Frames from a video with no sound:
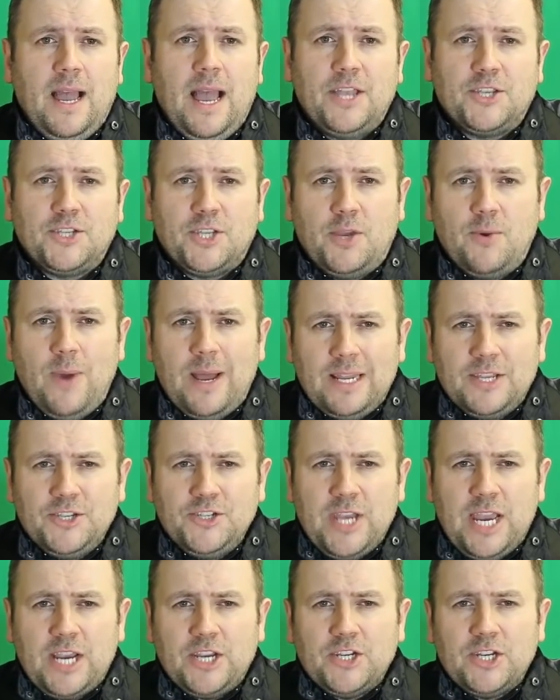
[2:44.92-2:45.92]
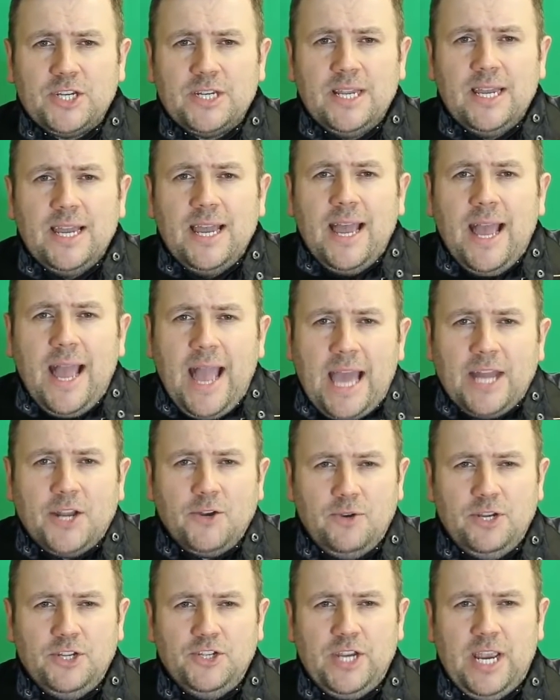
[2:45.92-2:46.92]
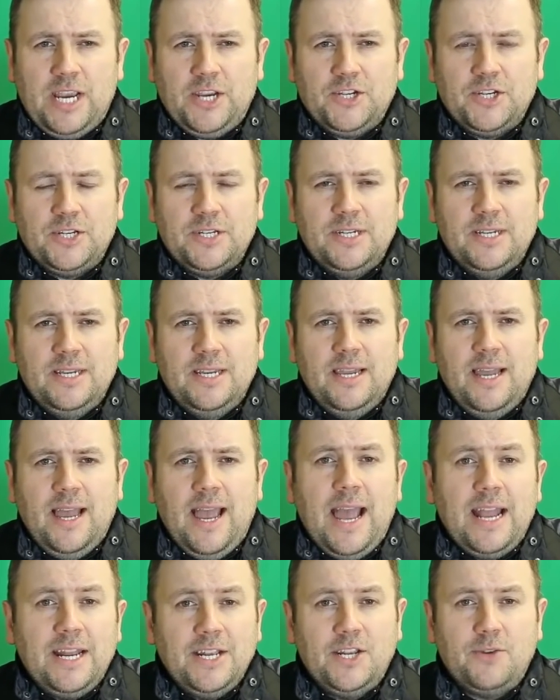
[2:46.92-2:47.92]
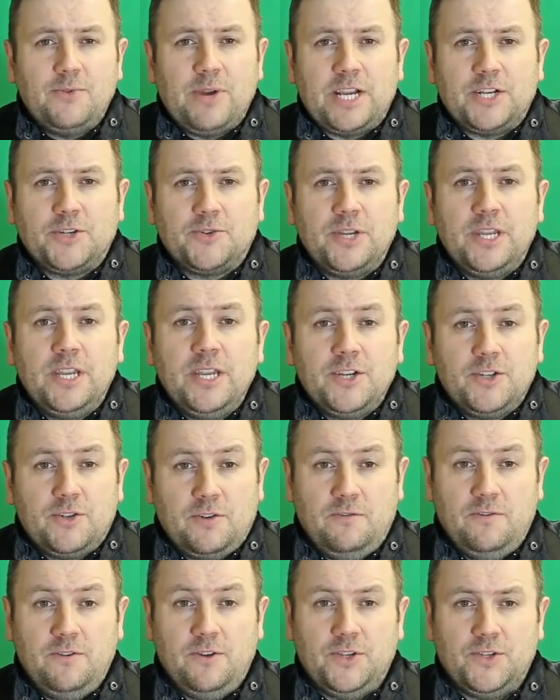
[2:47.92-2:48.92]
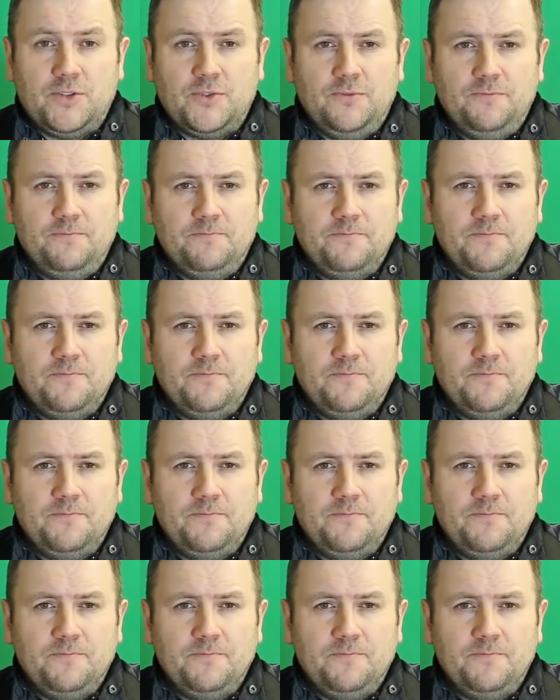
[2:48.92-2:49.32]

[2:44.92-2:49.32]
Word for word: SQL injection, header injection, and directory traversal.